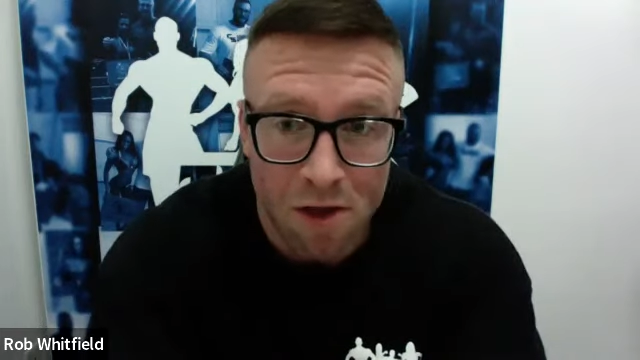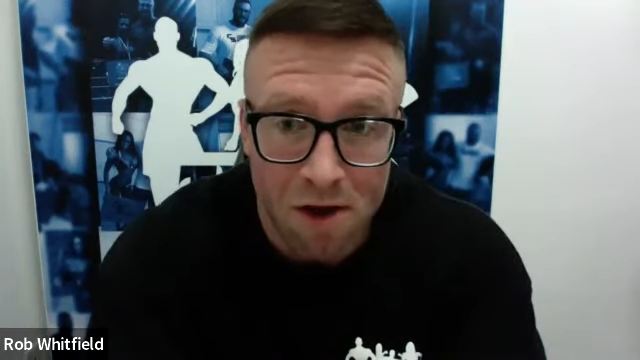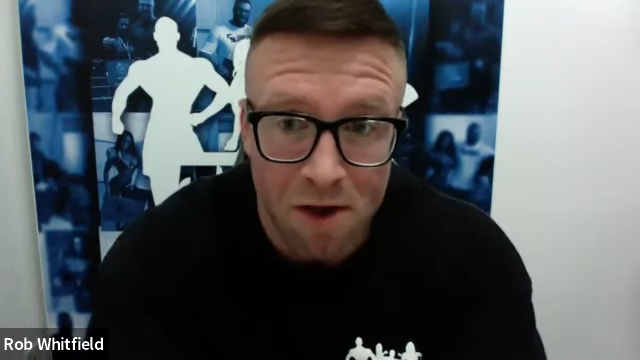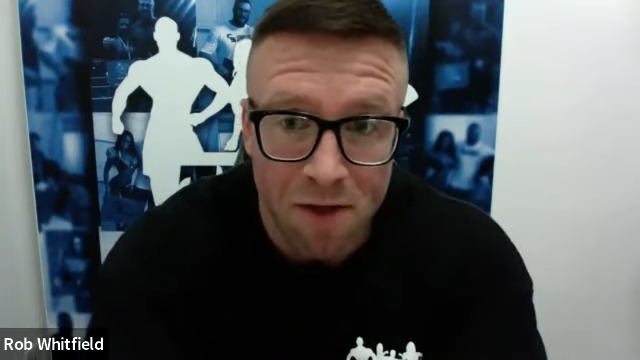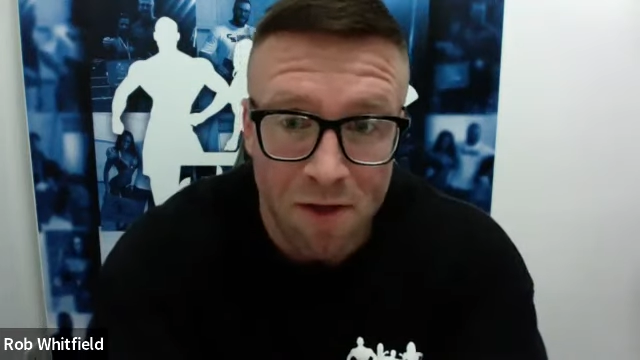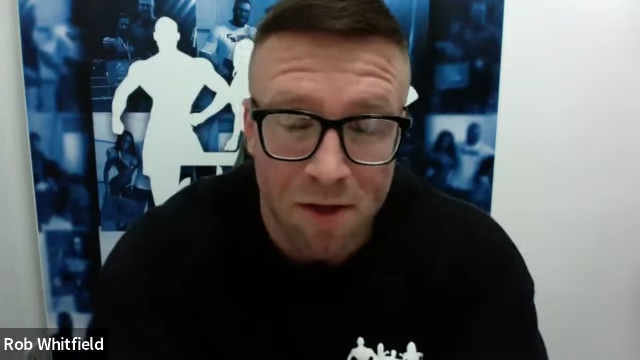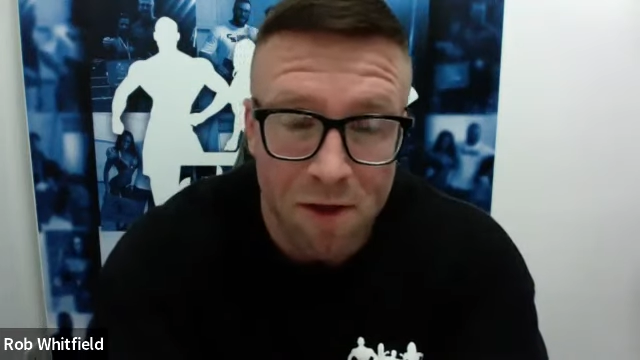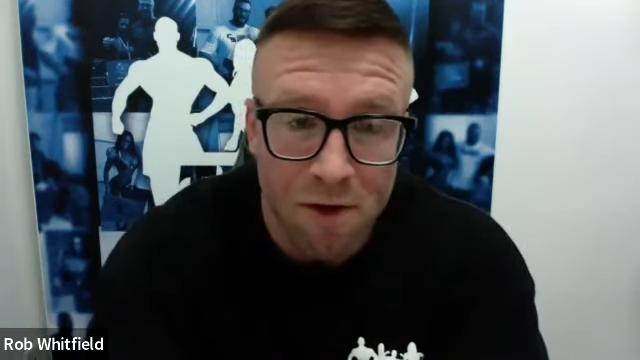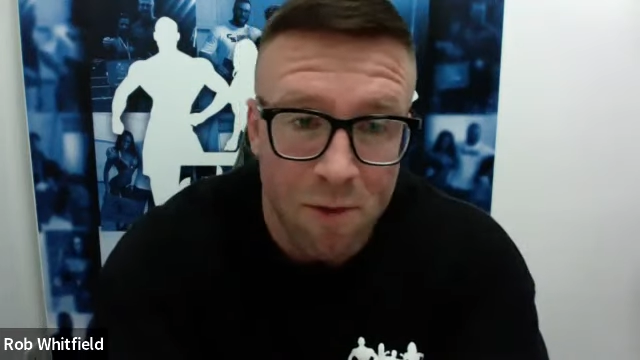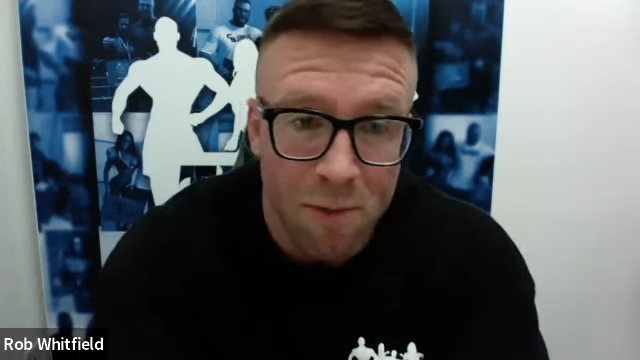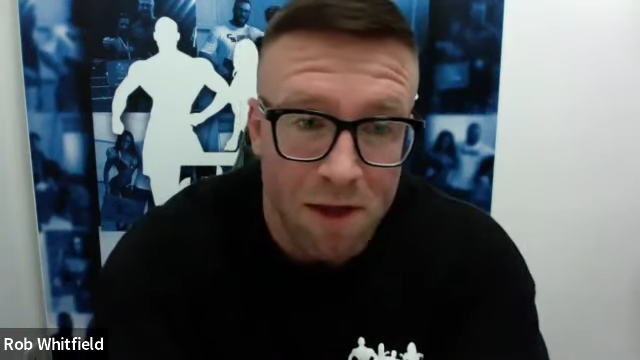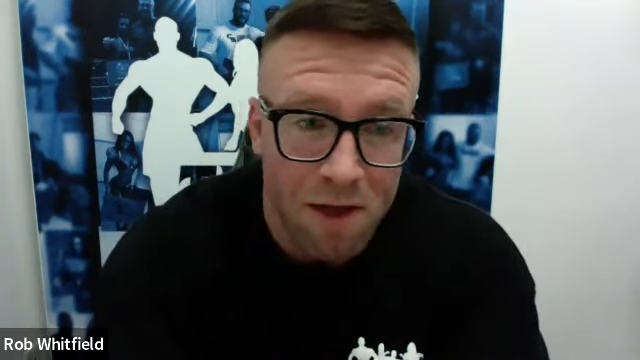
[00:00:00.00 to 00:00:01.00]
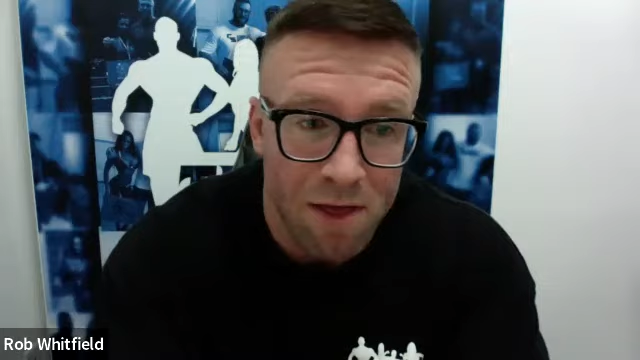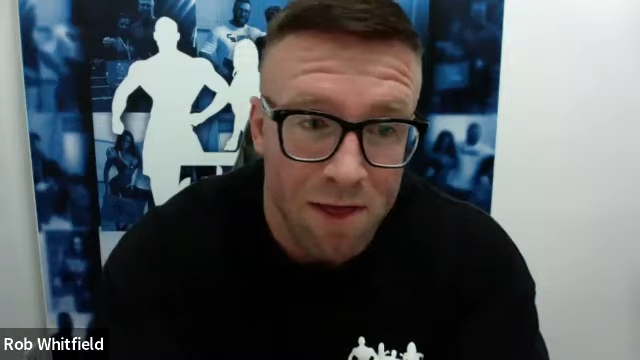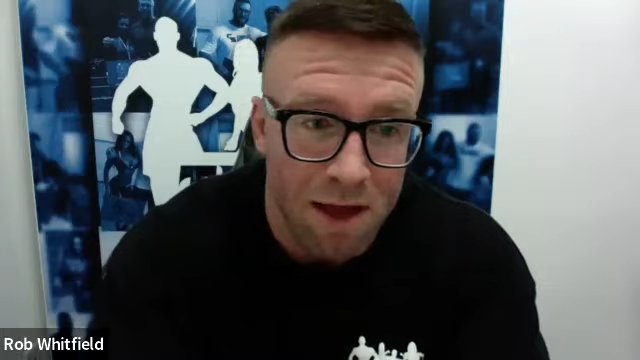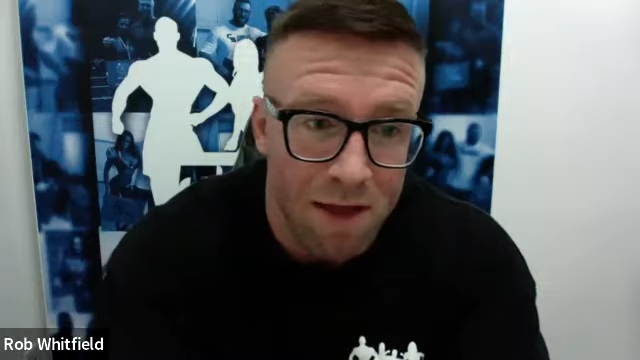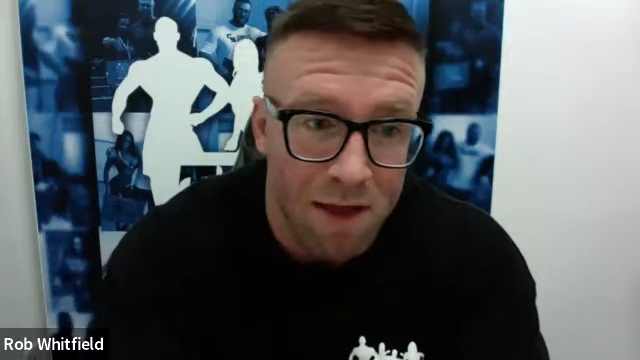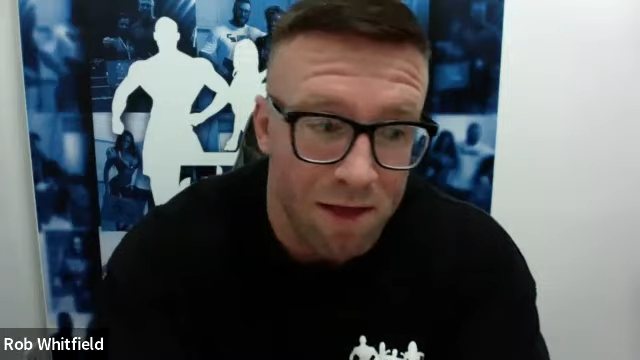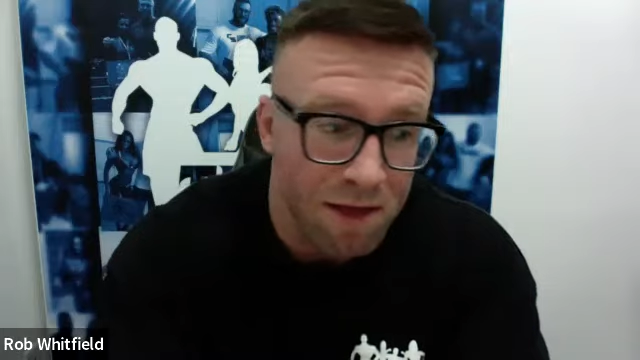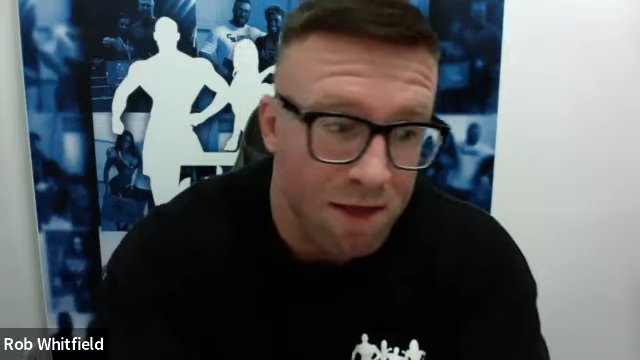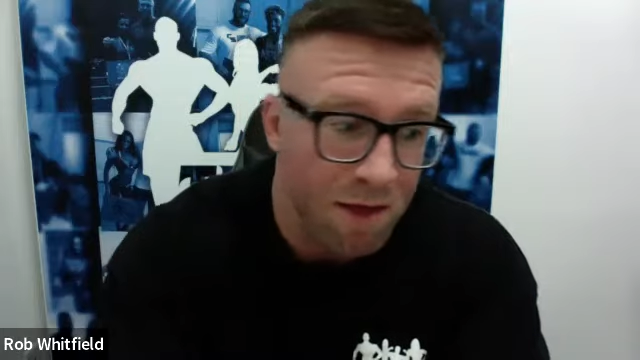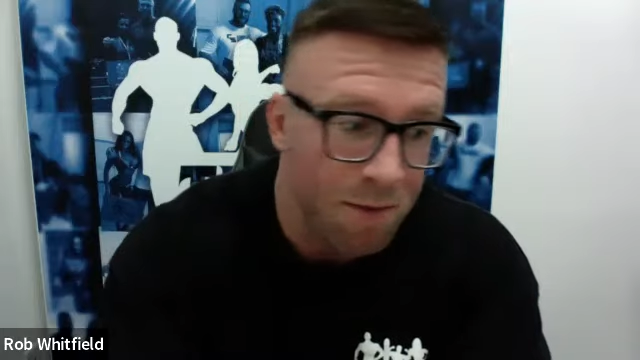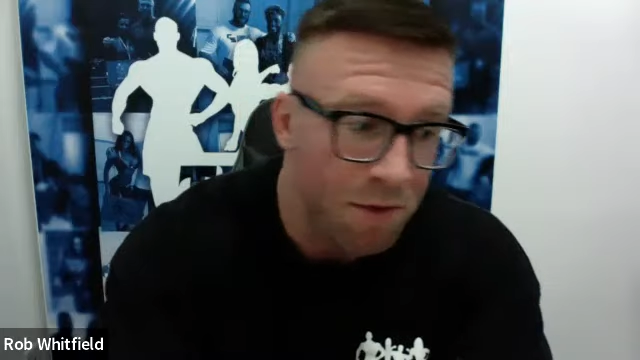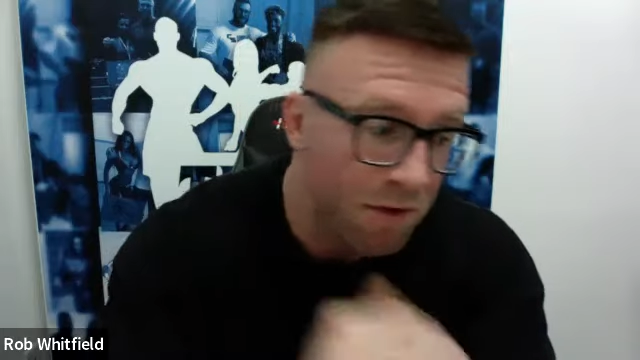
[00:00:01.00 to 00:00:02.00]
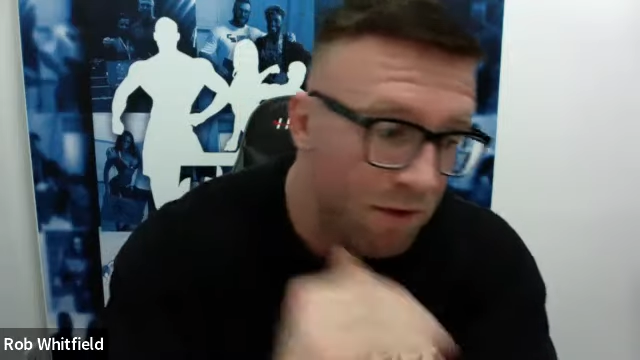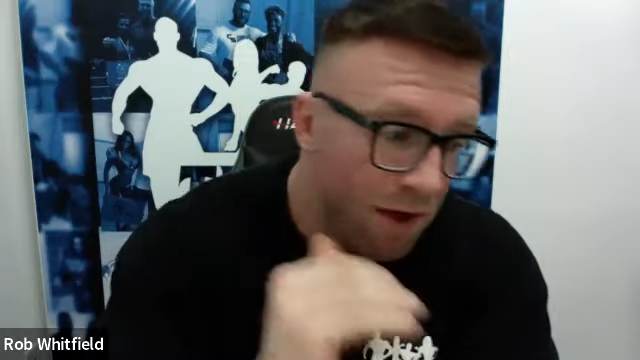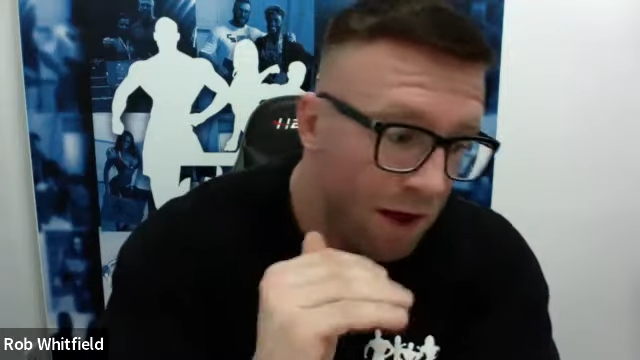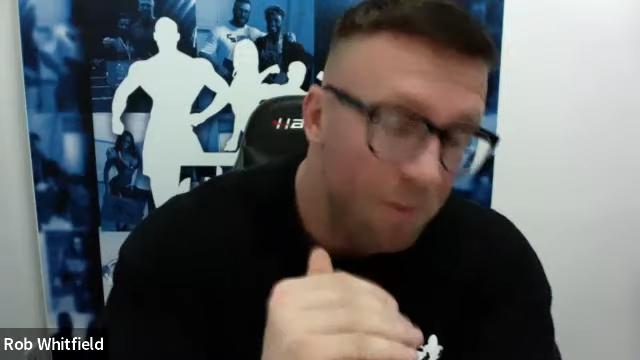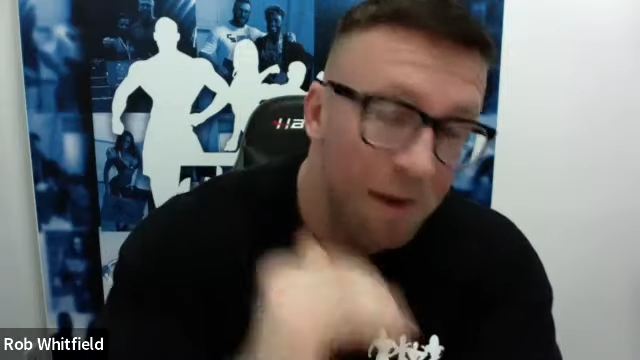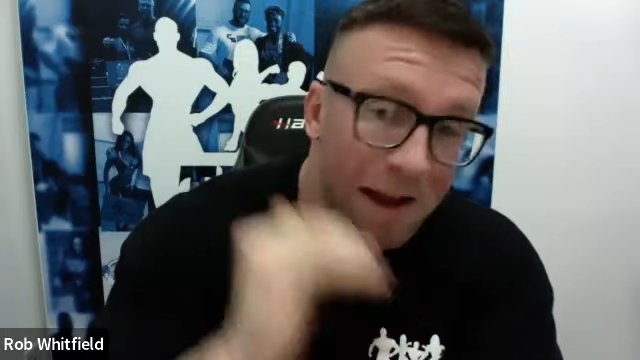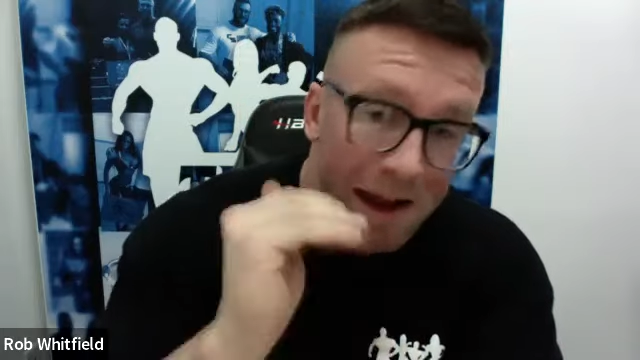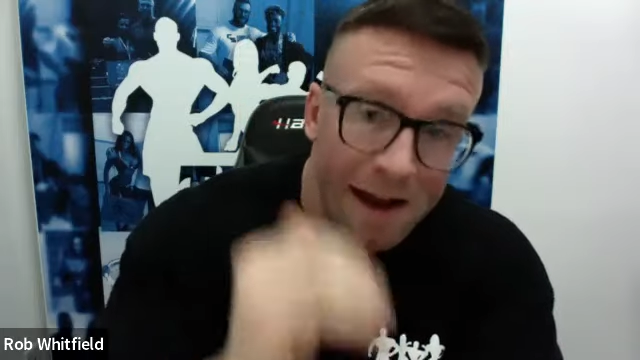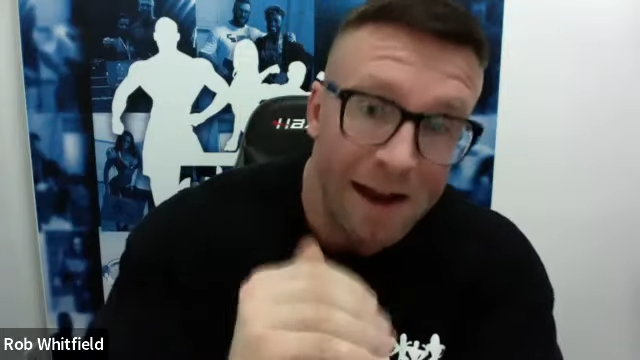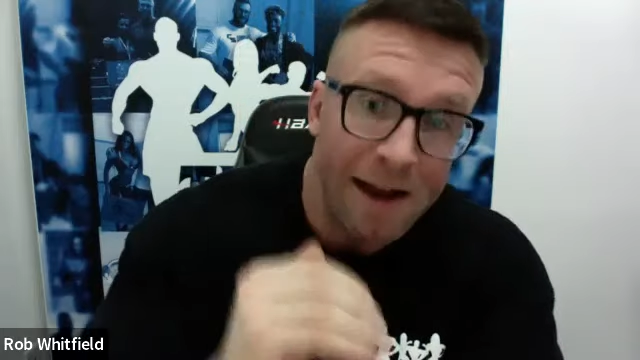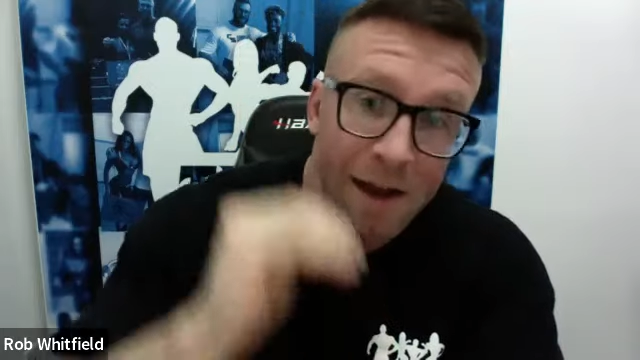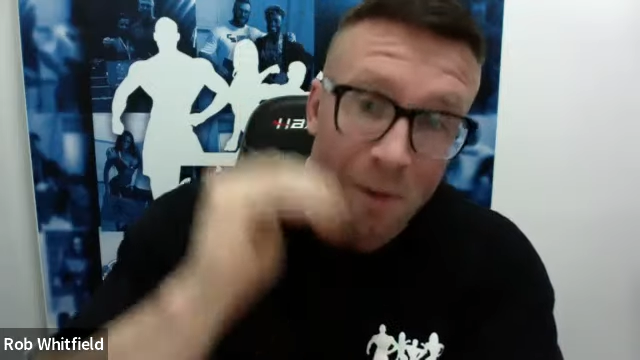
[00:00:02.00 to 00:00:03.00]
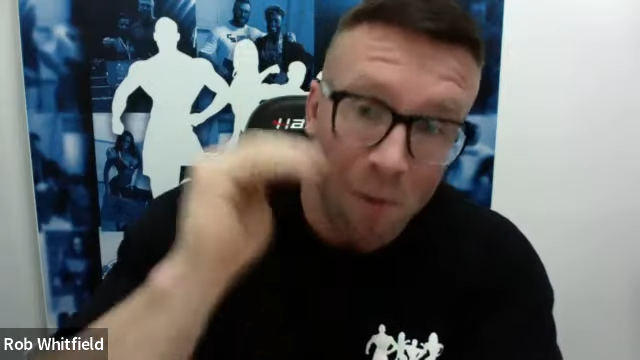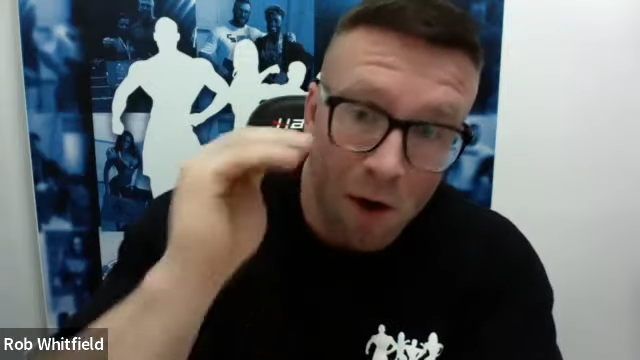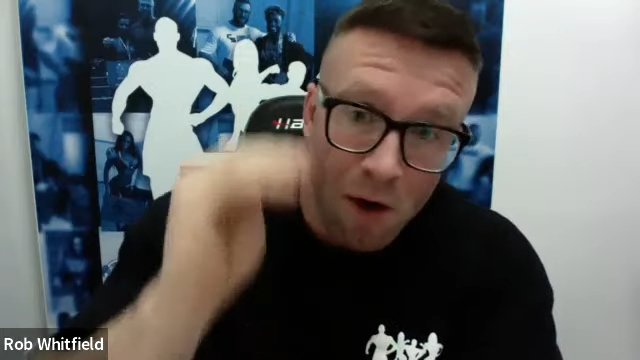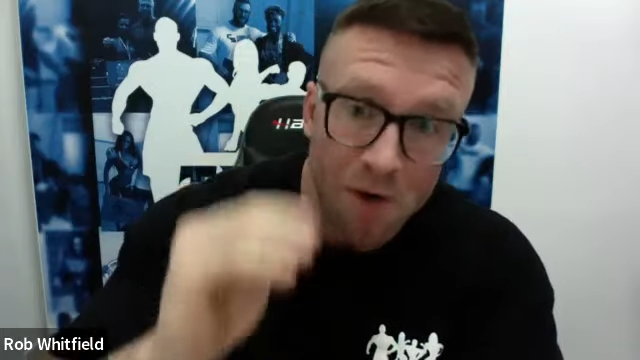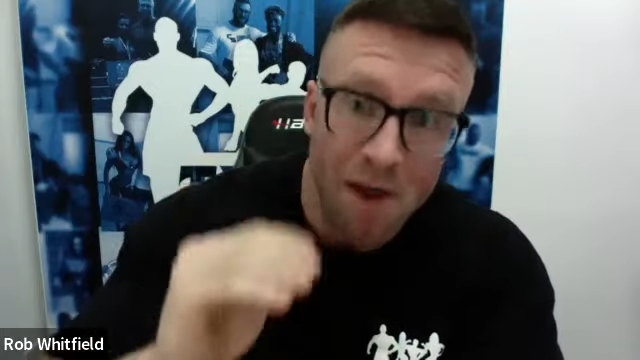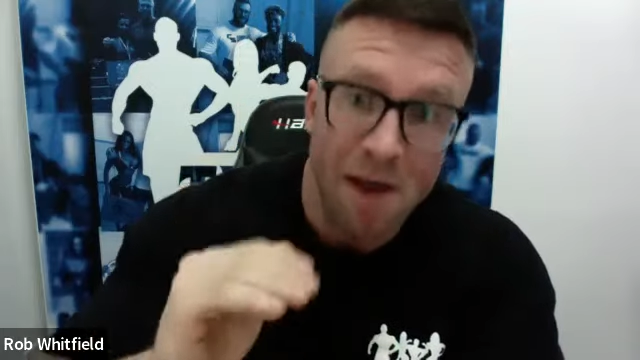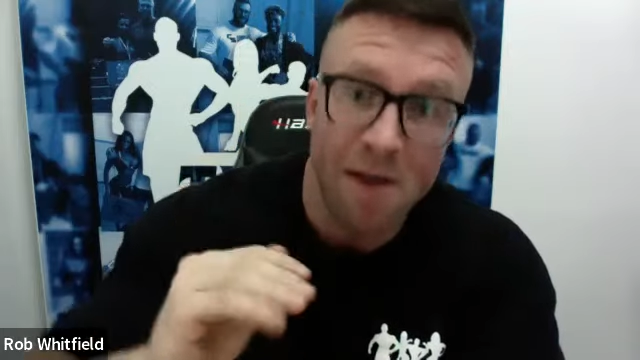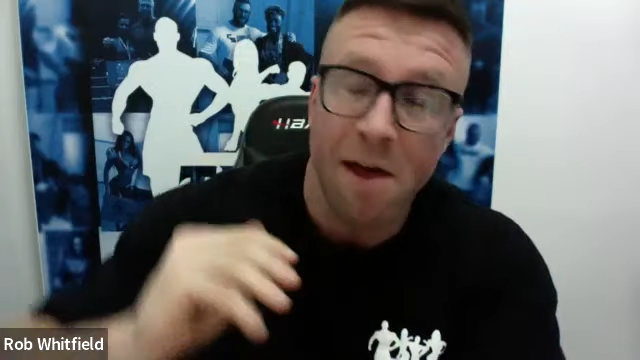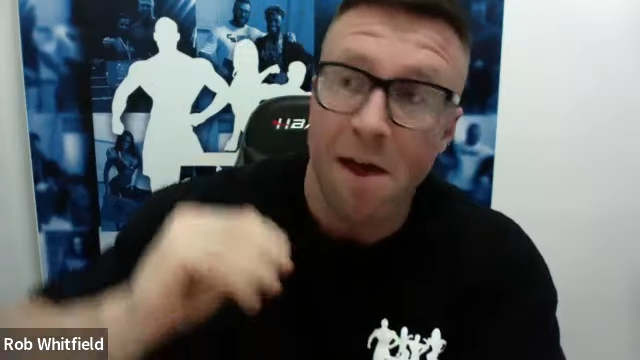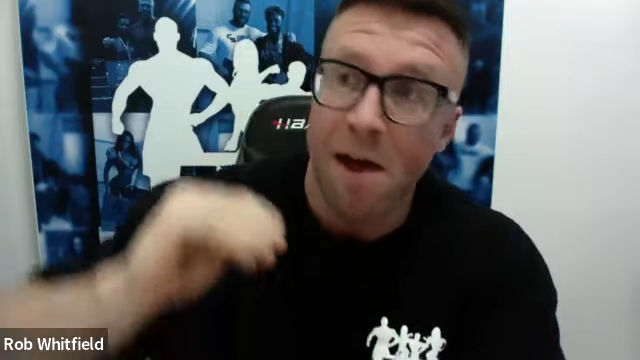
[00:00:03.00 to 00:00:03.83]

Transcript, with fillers: and I think the European status in terms of bikini, wellness,